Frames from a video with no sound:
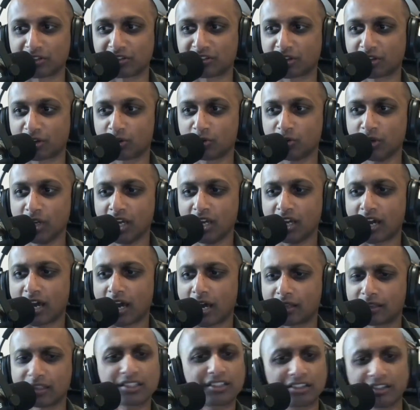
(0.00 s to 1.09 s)
So
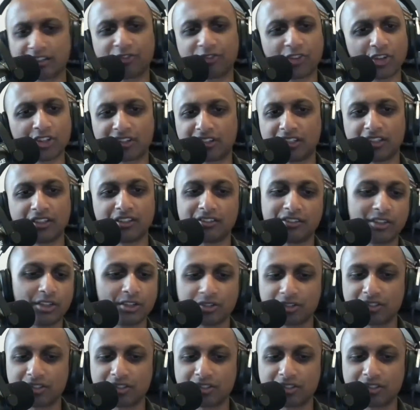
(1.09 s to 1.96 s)
let's just first here,